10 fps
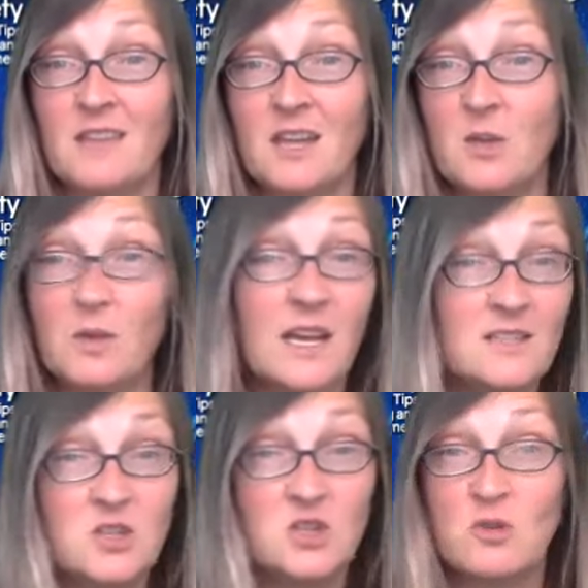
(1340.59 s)
that you would like
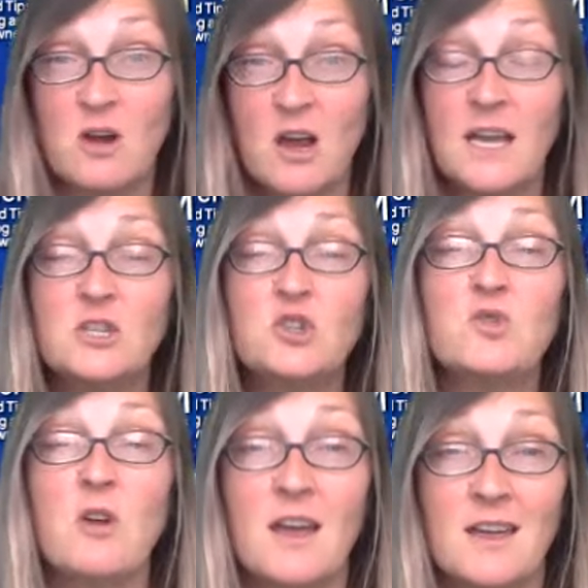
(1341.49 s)
to try
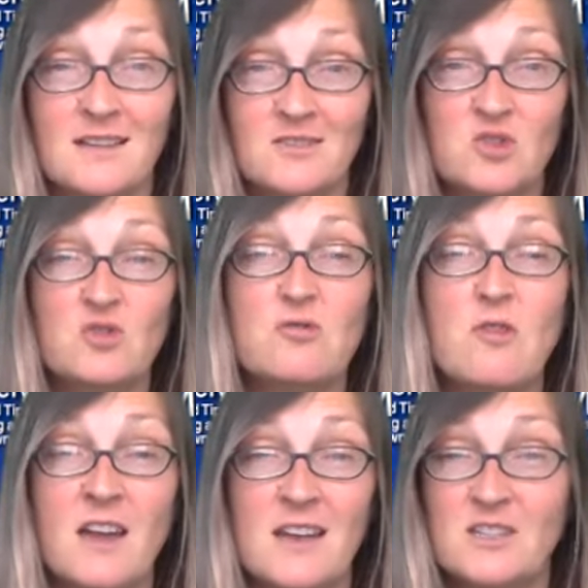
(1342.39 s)

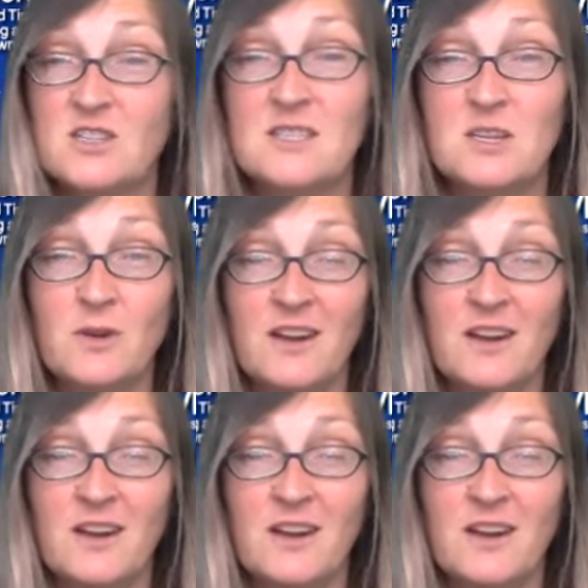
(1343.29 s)
it, just do it.